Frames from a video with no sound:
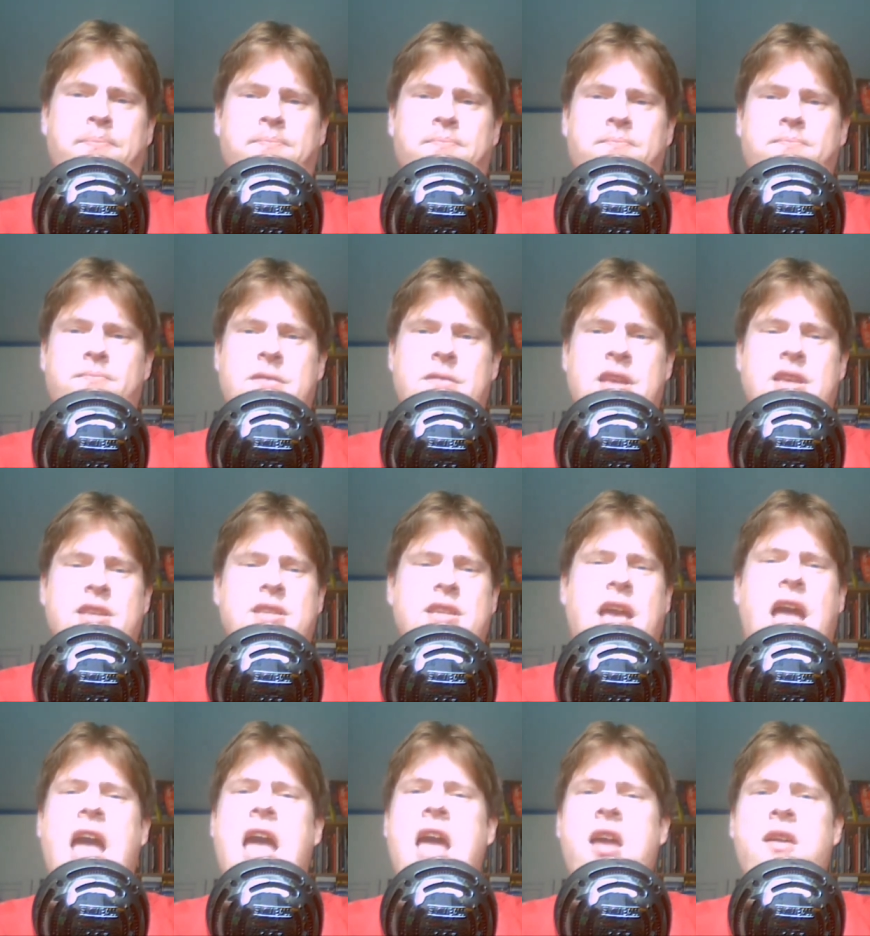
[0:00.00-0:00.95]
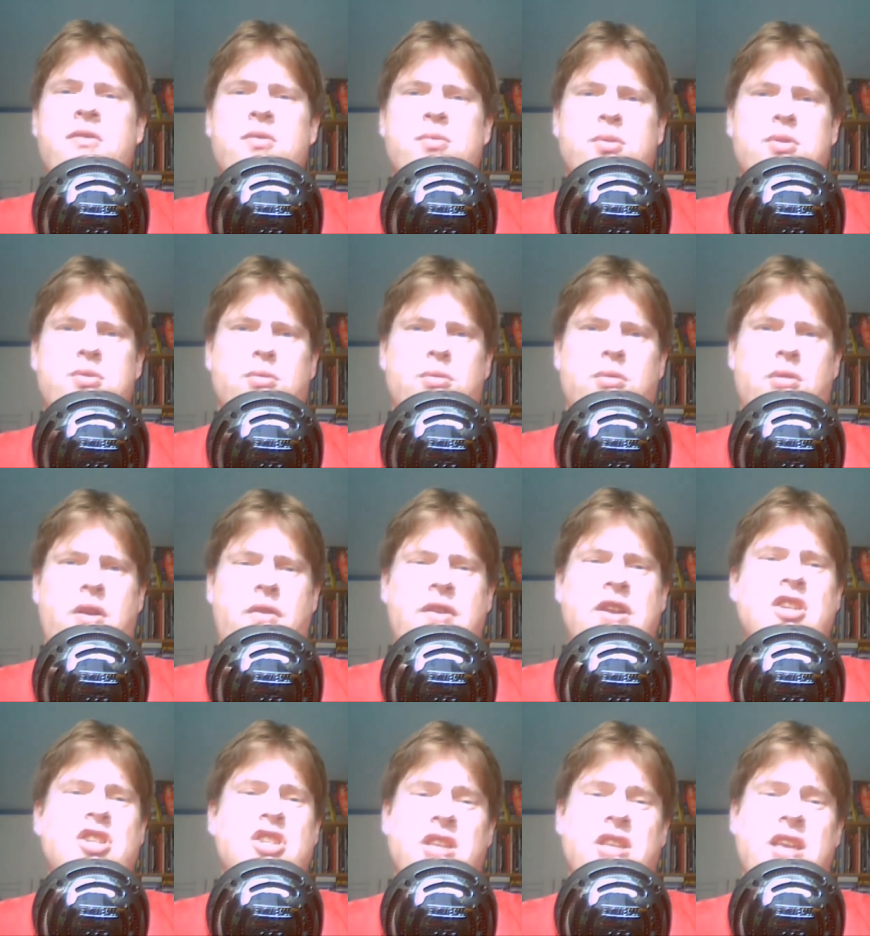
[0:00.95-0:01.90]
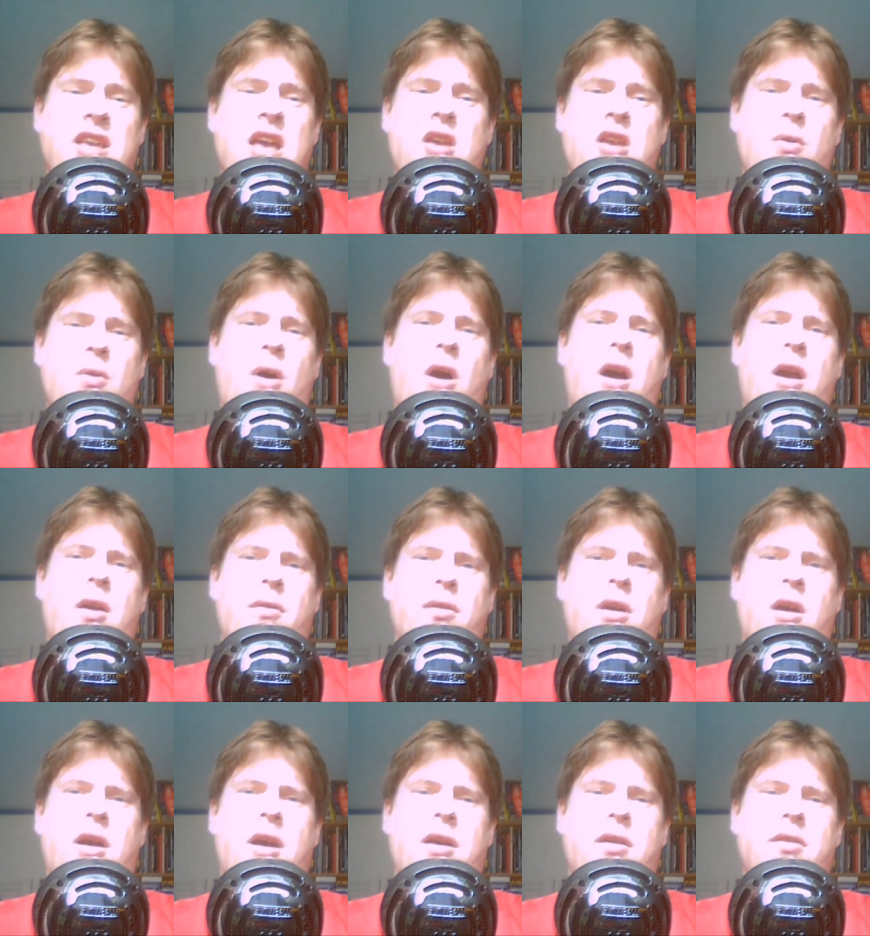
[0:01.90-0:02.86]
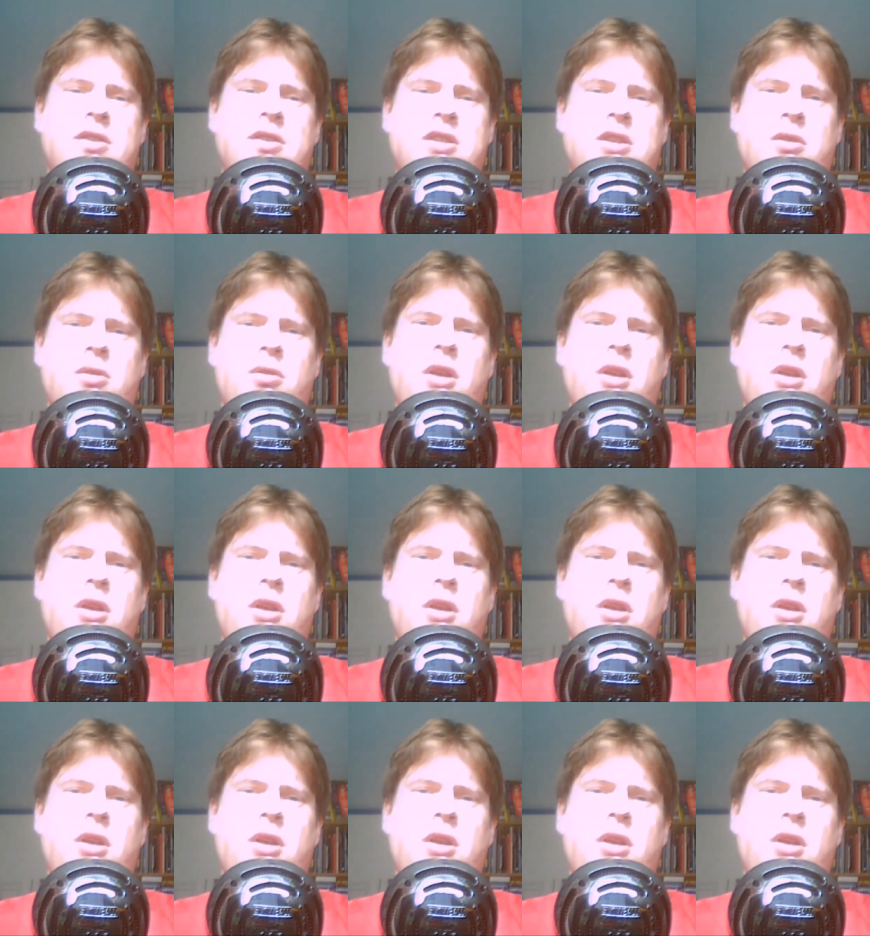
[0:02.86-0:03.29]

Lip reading: these caves, which will eventually get you higher and higher until